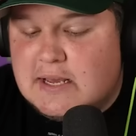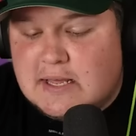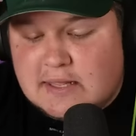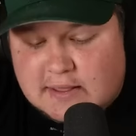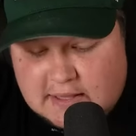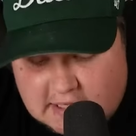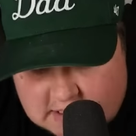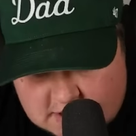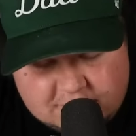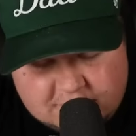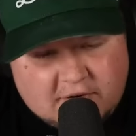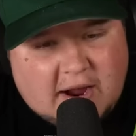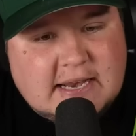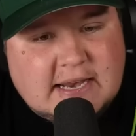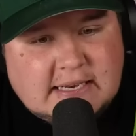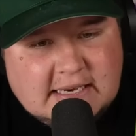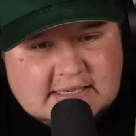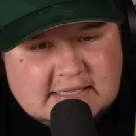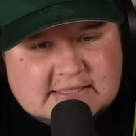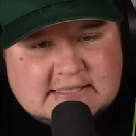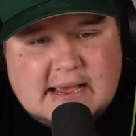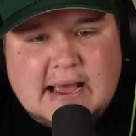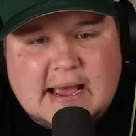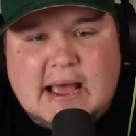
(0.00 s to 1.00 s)
This fight
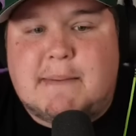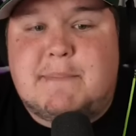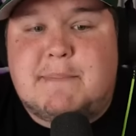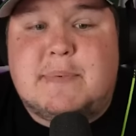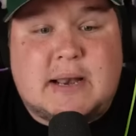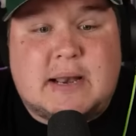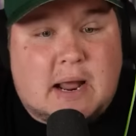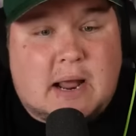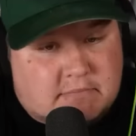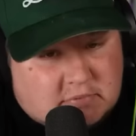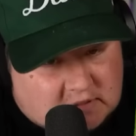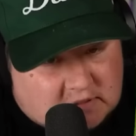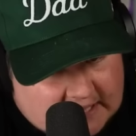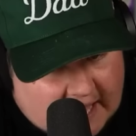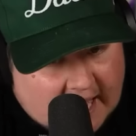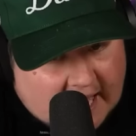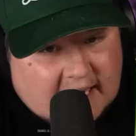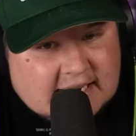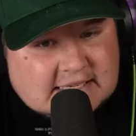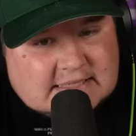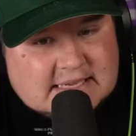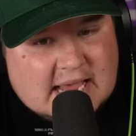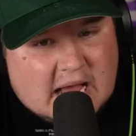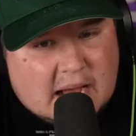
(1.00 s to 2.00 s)
needs to happen. I'm glad
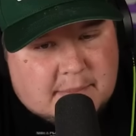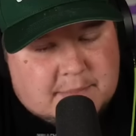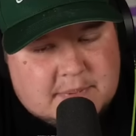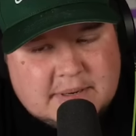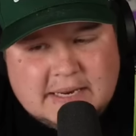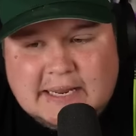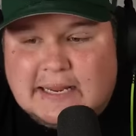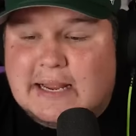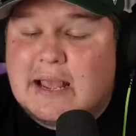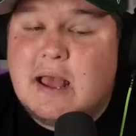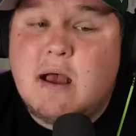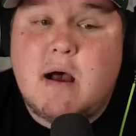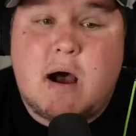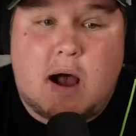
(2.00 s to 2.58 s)
it's happening.